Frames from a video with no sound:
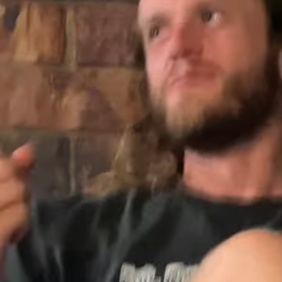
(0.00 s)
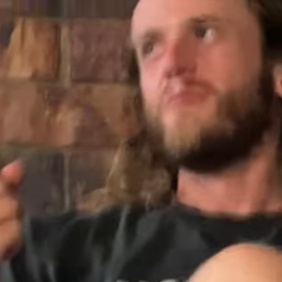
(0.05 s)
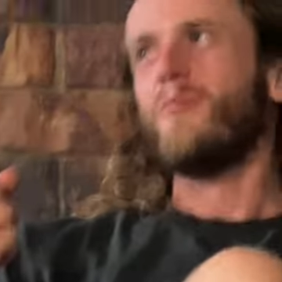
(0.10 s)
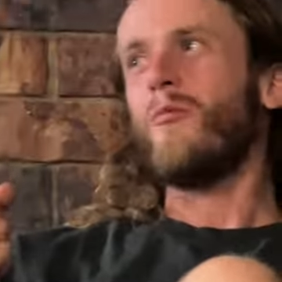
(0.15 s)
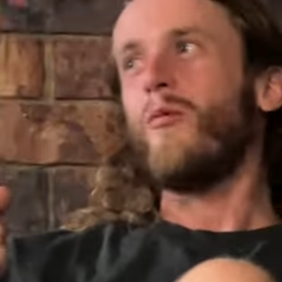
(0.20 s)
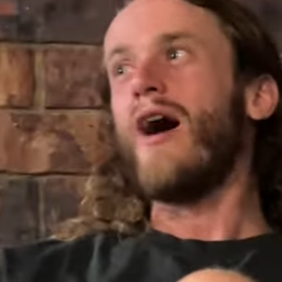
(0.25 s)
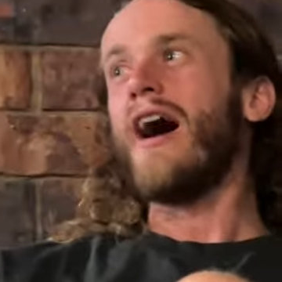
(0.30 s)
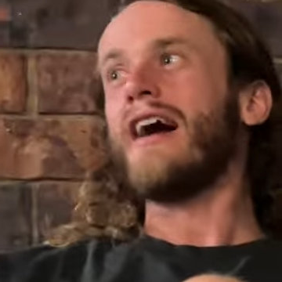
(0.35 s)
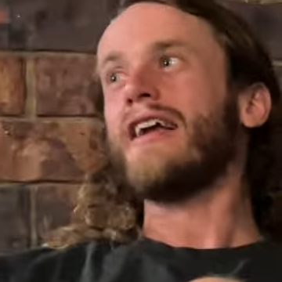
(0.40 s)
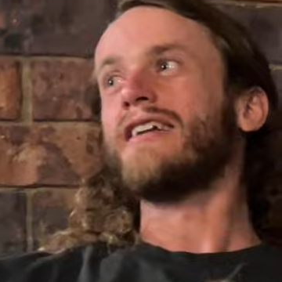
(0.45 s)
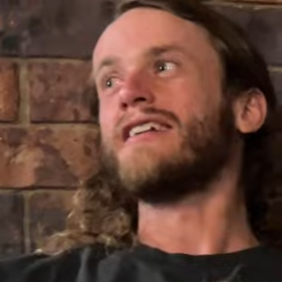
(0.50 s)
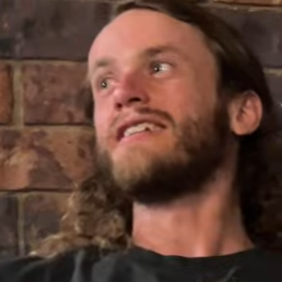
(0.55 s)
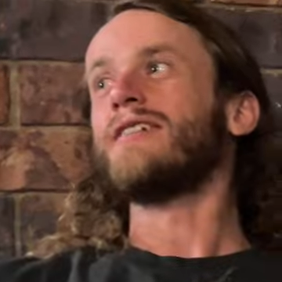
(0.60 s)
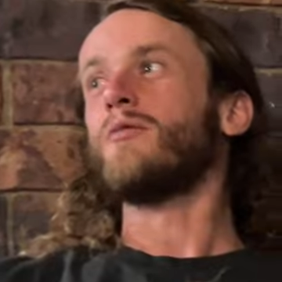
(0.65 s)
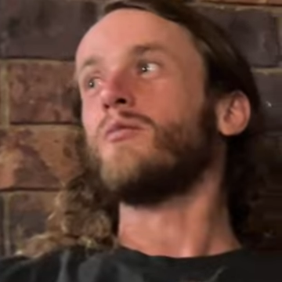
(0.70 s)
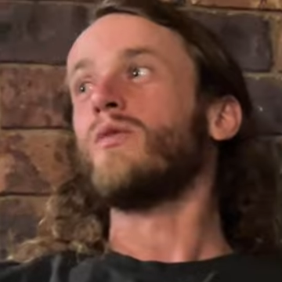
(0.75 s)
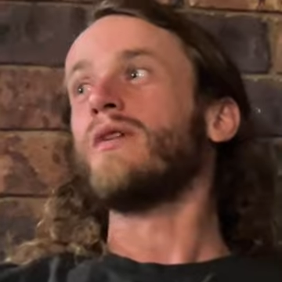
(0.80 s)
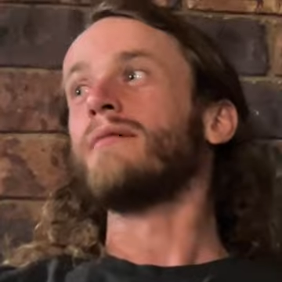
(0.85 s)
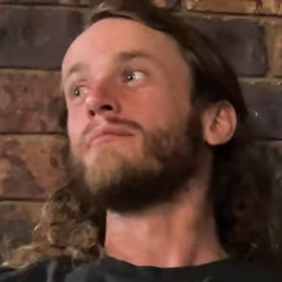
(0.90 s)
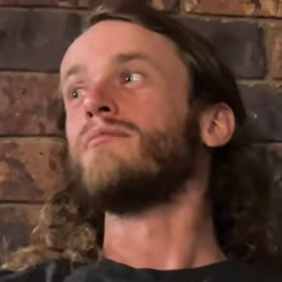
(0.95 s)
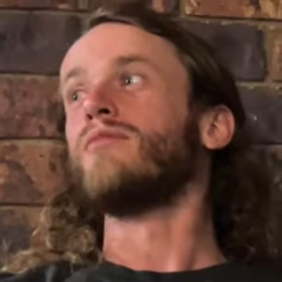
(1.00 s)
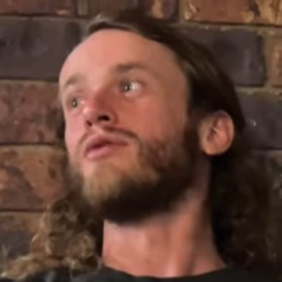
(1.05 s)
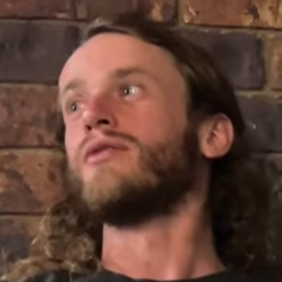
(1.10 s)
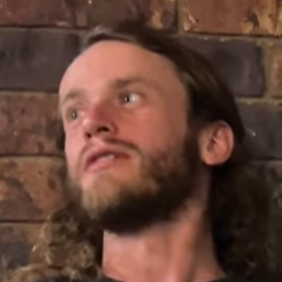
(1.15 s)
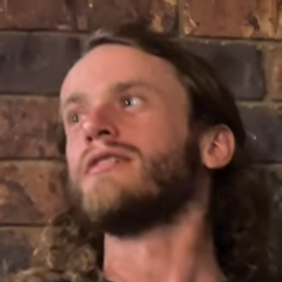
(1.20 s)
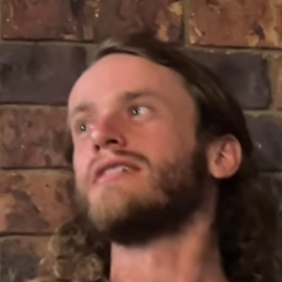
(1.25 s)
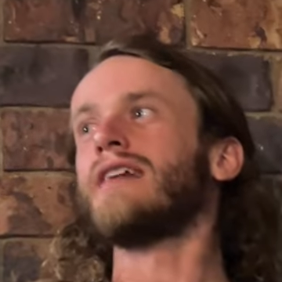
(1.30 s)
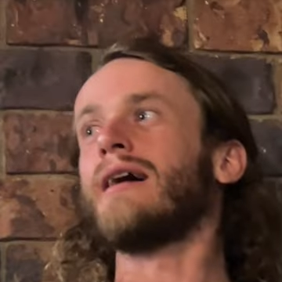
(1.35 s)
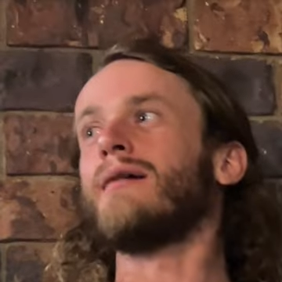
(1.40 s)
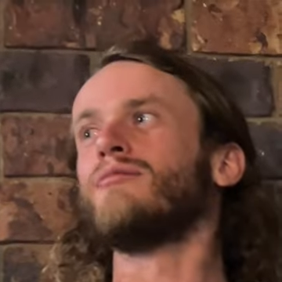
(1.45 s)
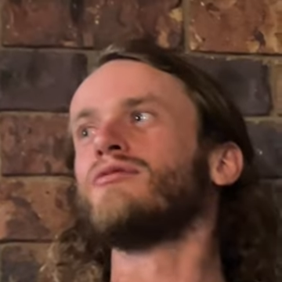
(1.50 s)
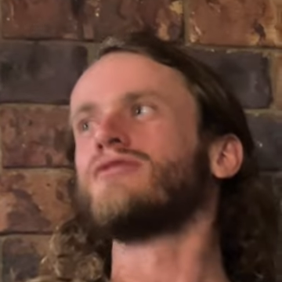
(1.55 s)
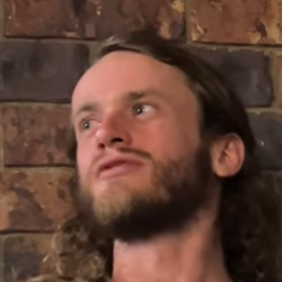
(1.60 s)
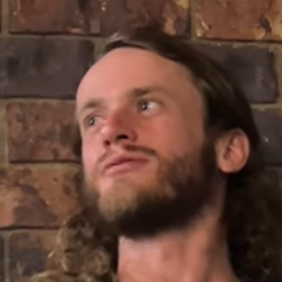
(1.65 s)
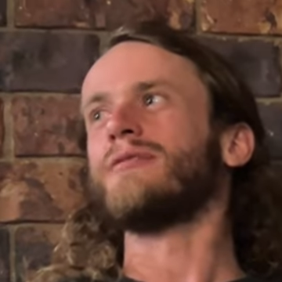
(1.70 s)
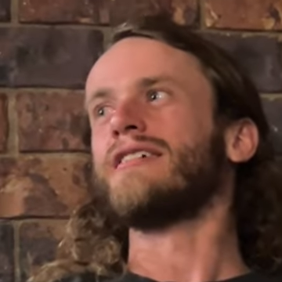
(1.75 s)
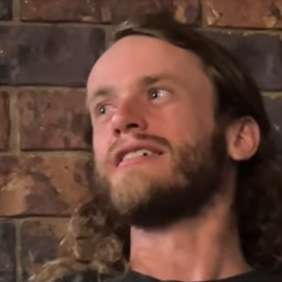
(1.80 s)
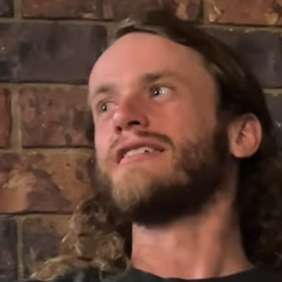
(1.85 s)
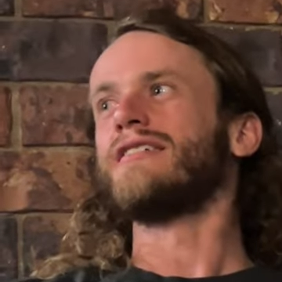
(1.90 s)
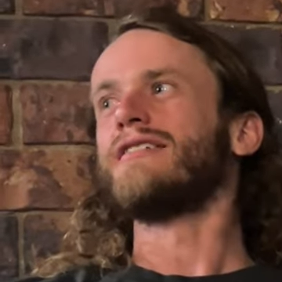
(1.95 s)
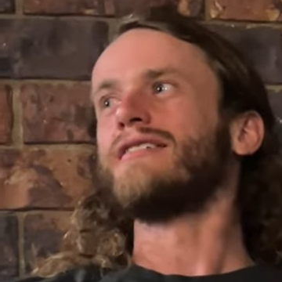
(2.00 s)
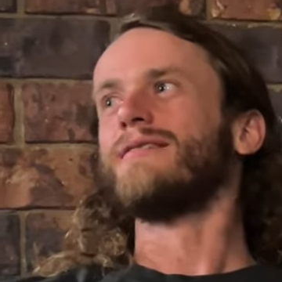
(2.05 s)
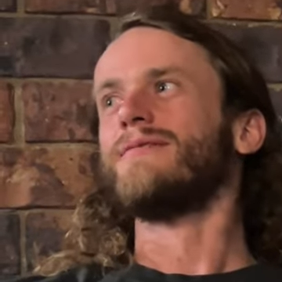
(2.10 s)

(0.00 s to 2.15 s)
won Wimbledon doubles with.